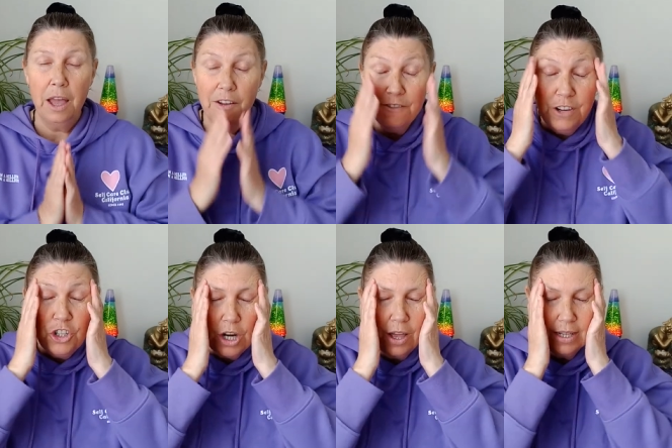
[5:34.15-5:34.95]

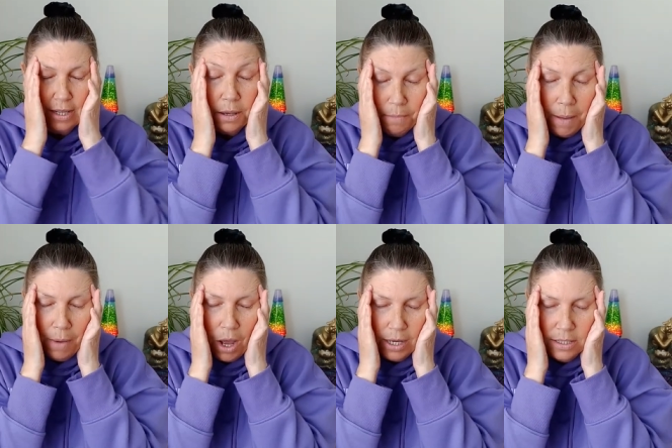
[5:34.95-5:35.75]
visualizing in my
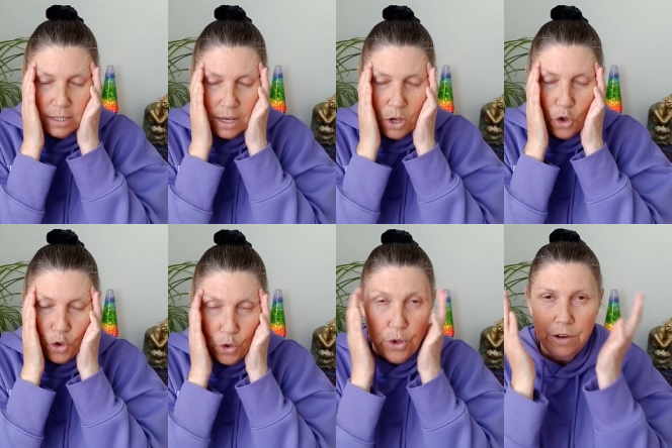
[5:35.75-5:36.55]
mind
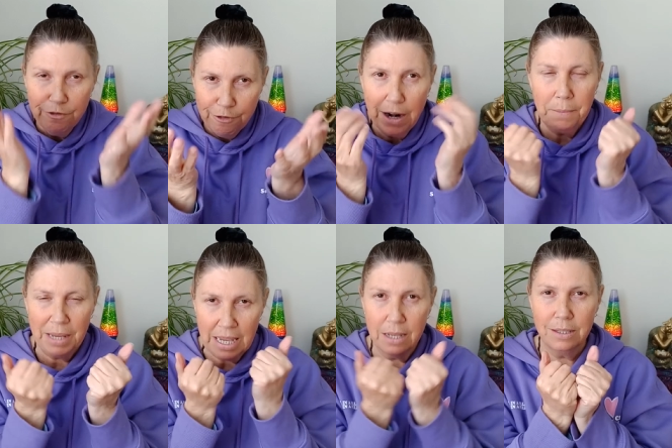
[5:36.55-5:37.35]
her in front of
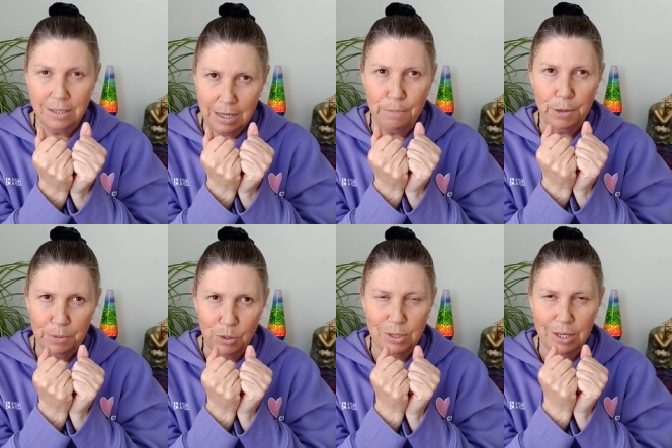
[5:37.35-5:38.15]
me as a separate
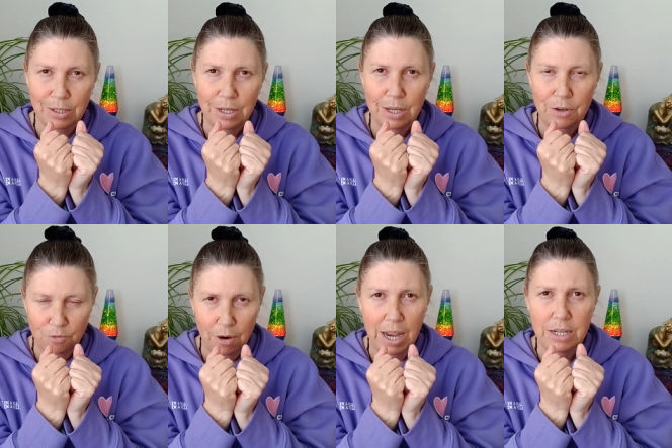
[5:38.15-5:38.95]
person,
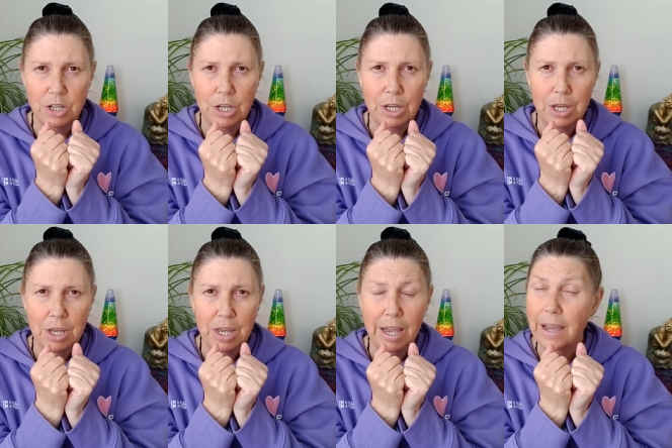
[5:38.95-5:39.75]
right?
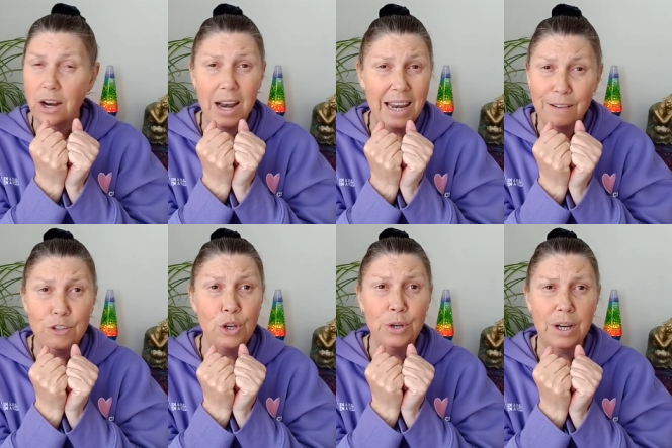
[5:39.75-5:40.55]
And I loved
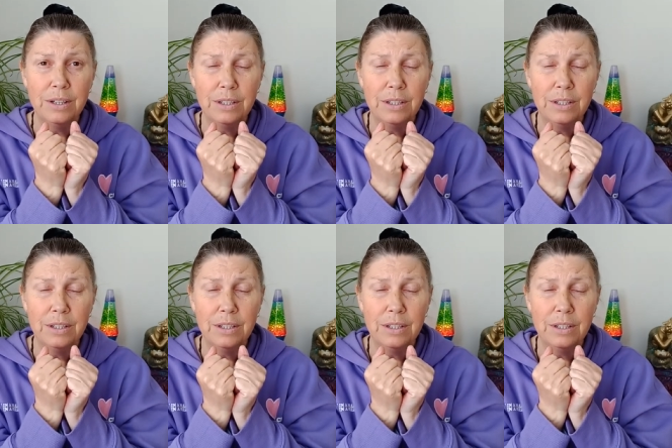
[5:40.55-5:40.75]
her.